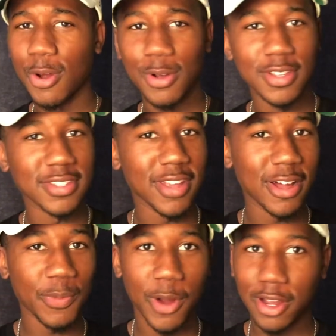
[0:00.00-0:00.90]
throw in the
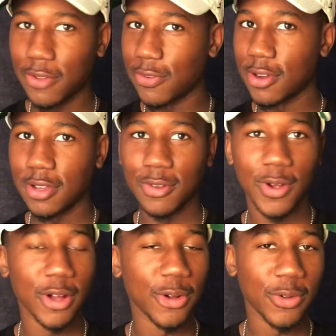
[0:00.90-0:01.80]
stock market for it to
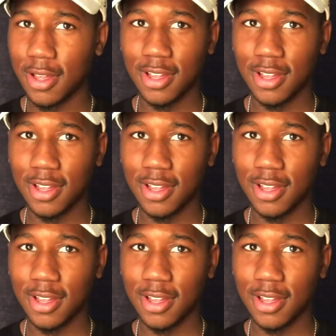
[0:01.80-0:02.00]
grow,